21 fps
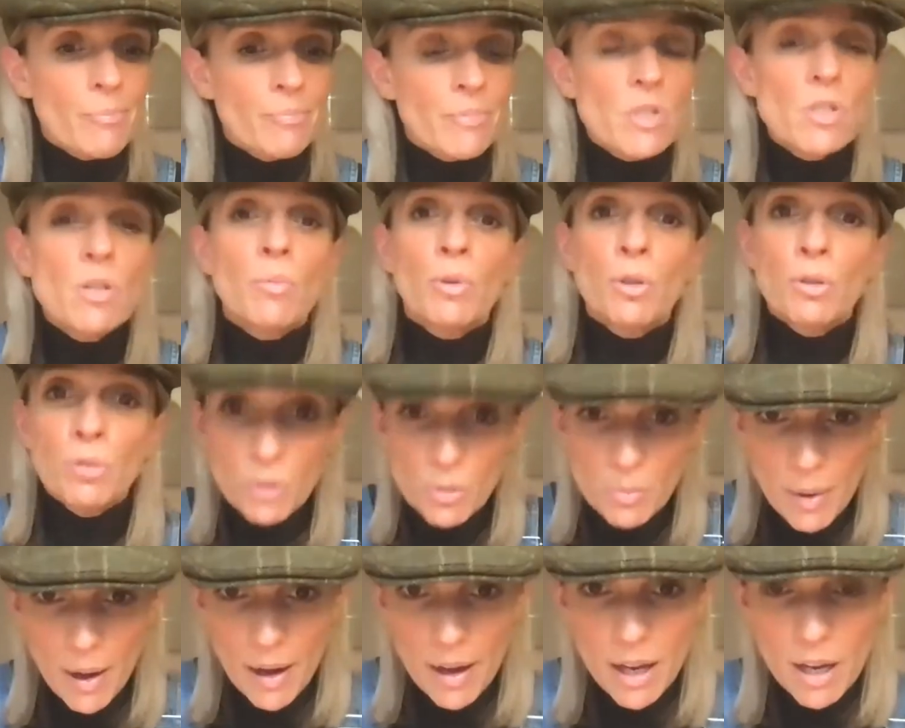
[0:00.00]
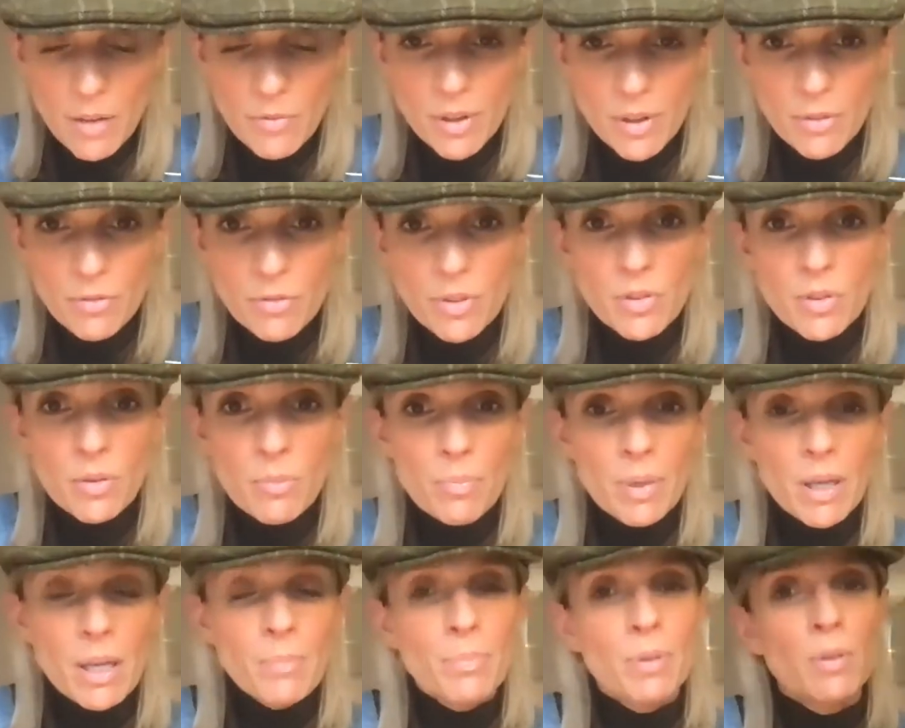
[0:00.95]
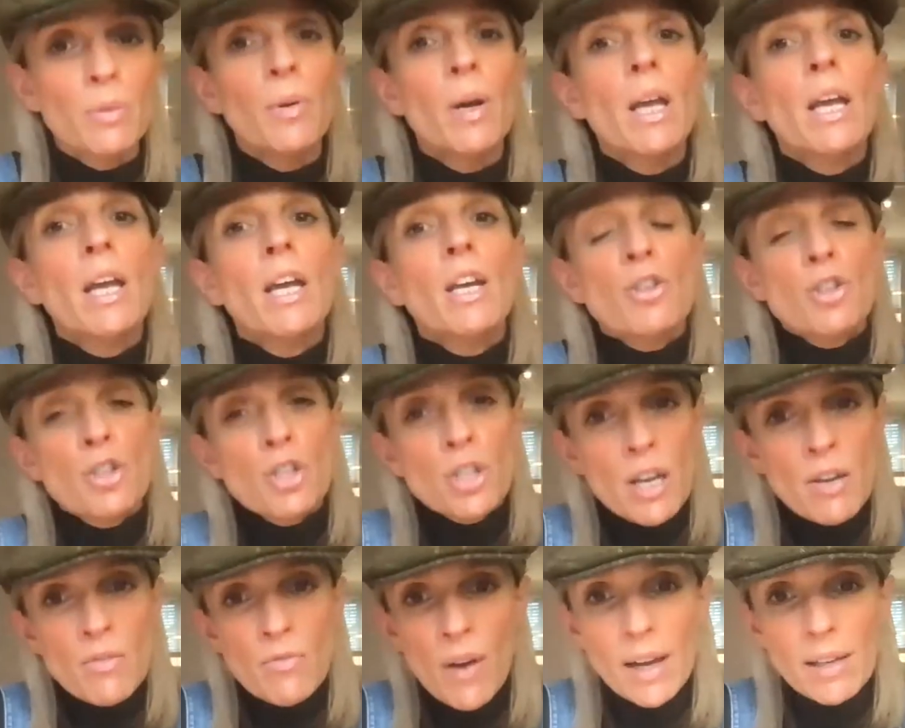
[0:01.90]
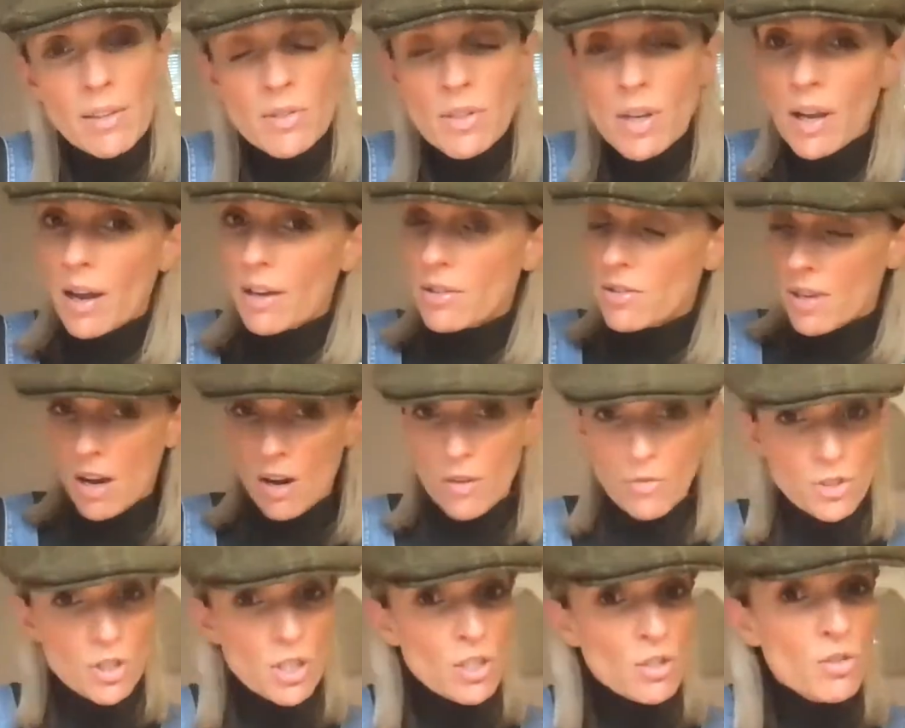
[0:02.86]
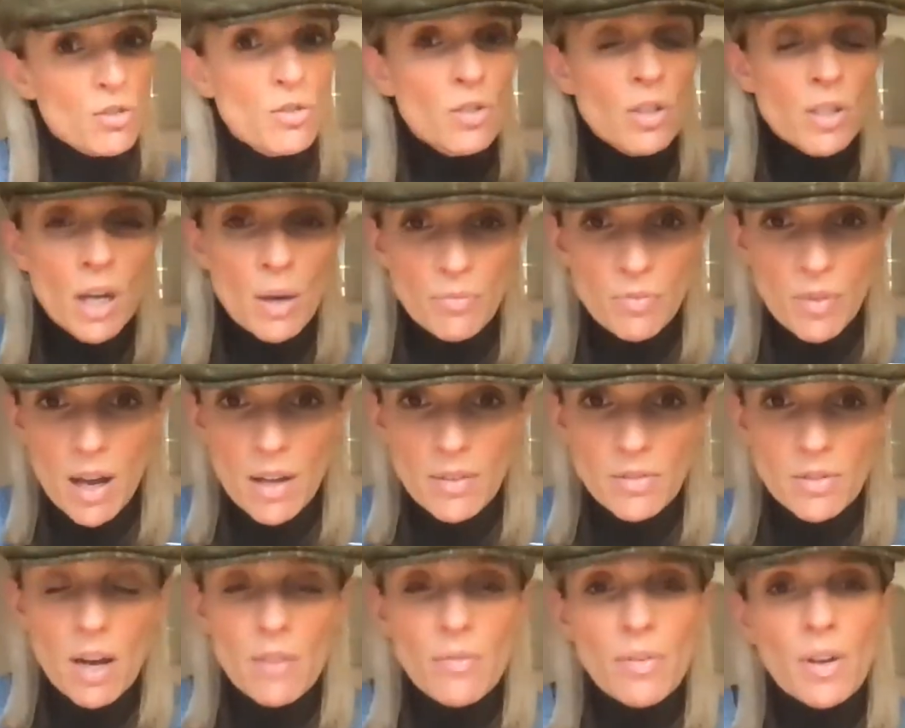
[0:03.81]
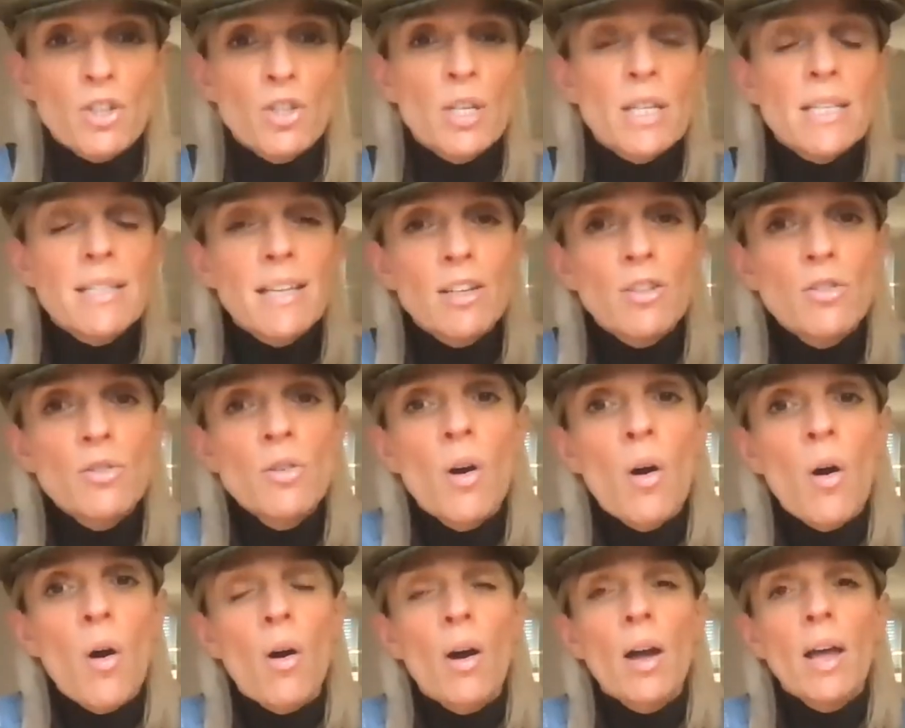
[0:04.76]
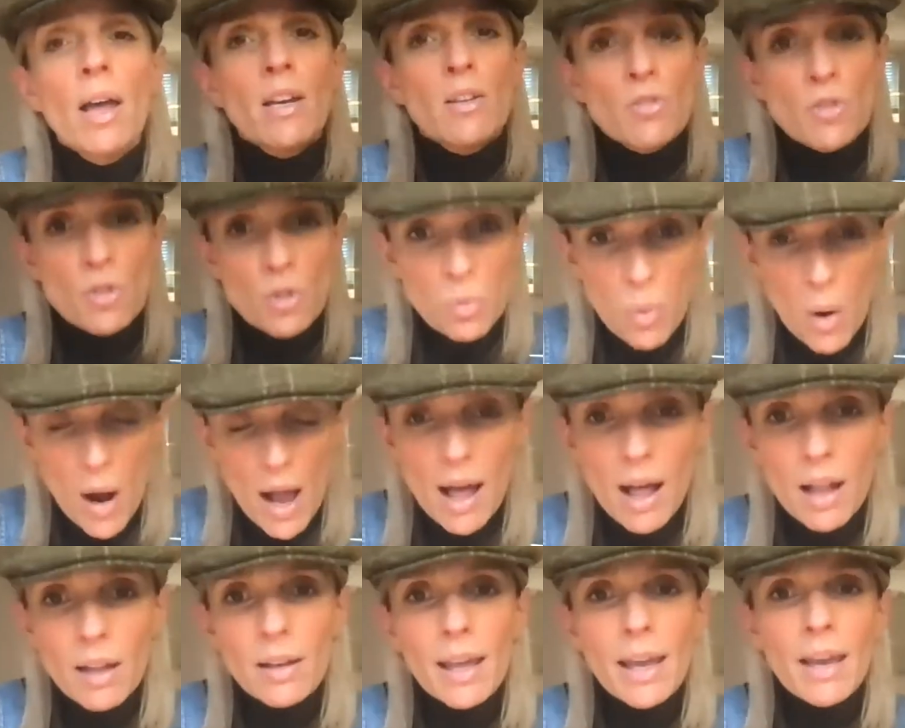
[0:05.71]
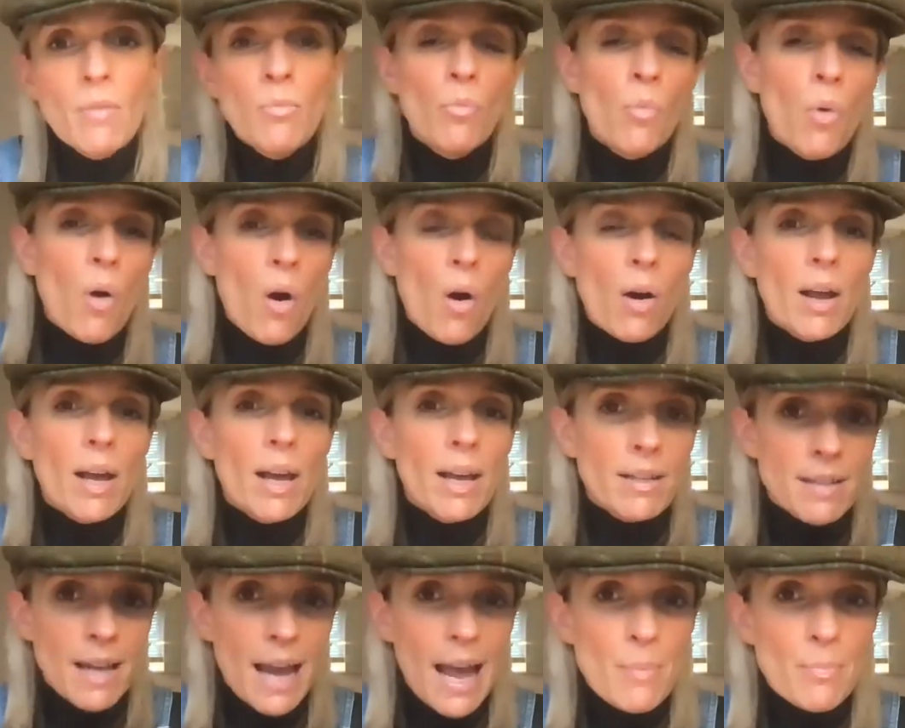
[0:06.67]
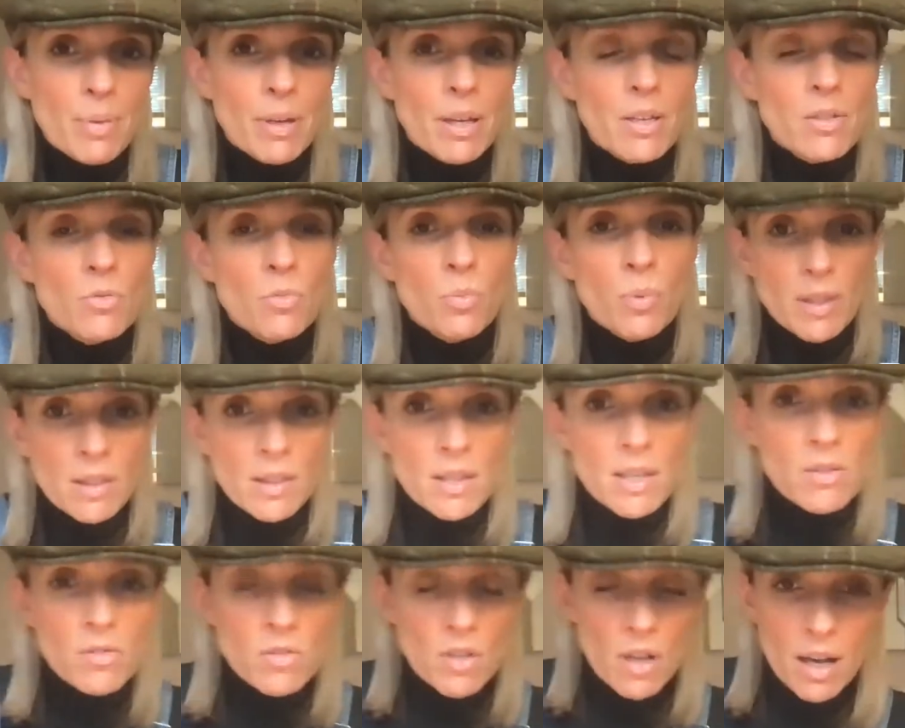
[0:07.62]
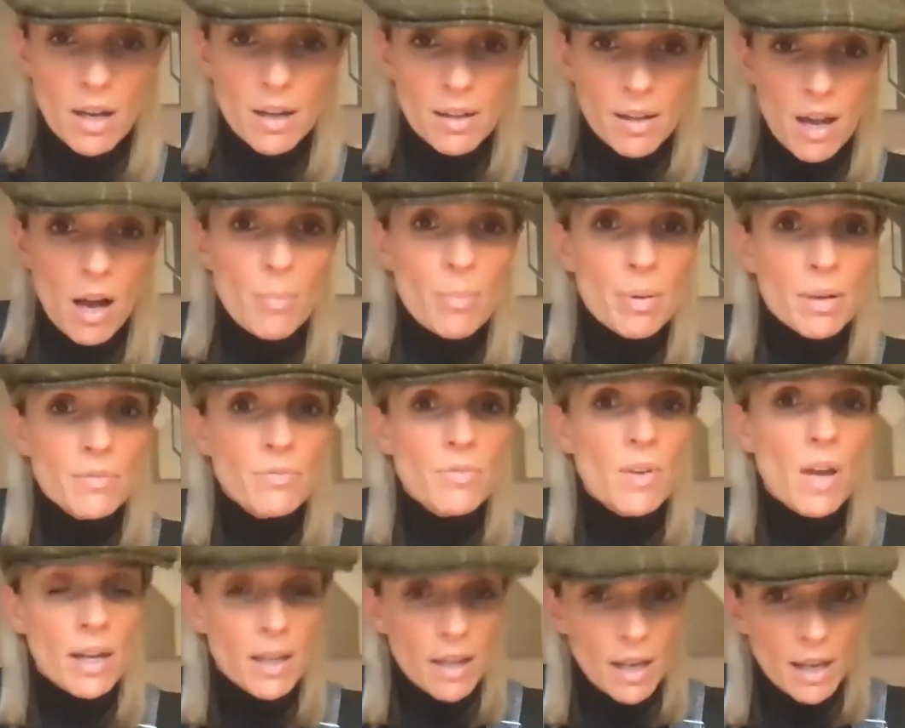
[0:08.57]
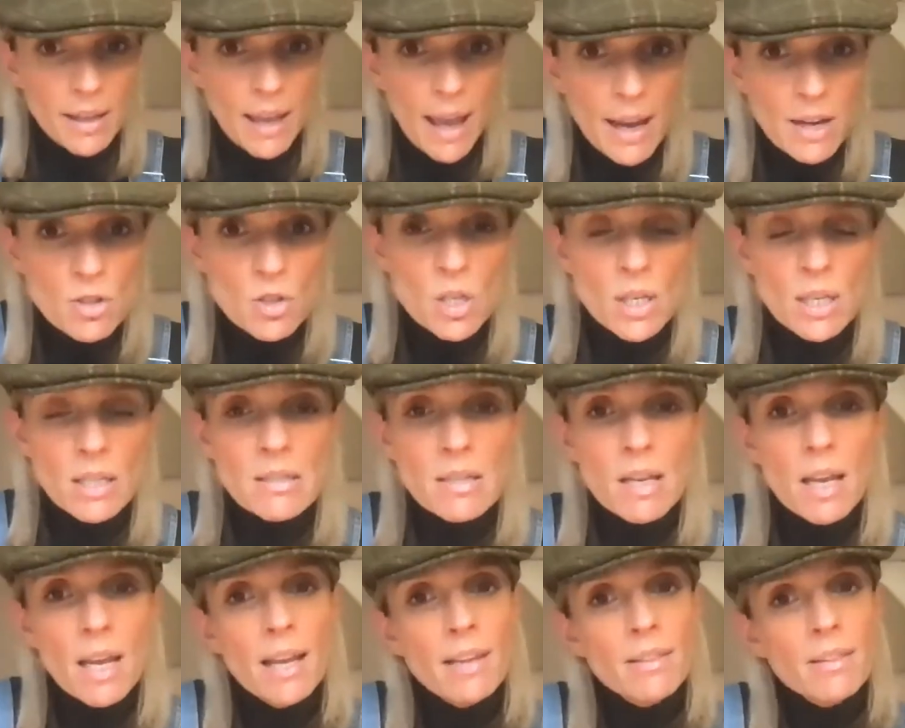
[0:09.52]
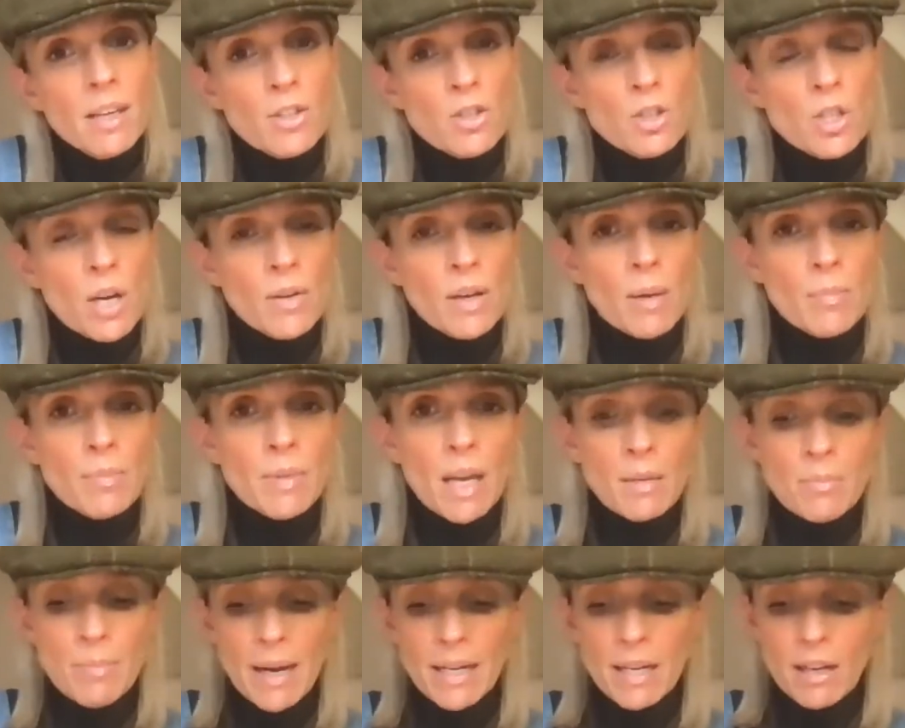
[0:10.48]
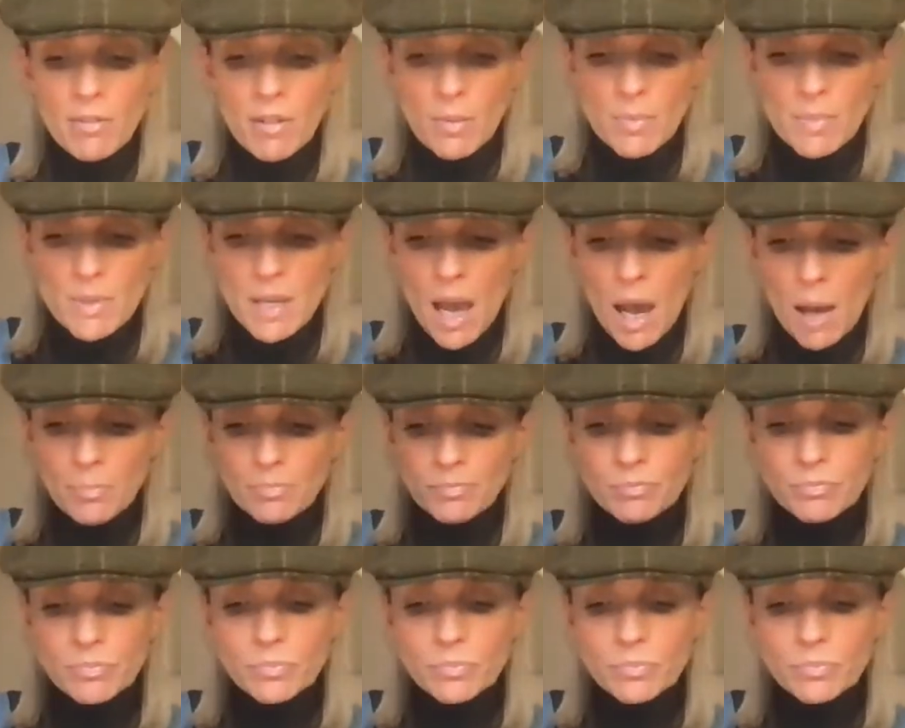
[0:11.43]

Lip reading: some cruel behavior for some people, she valued herself, she stood up for herself, and she did not dwell in what had happened with these couple of occasions that had showed up that had made her upset.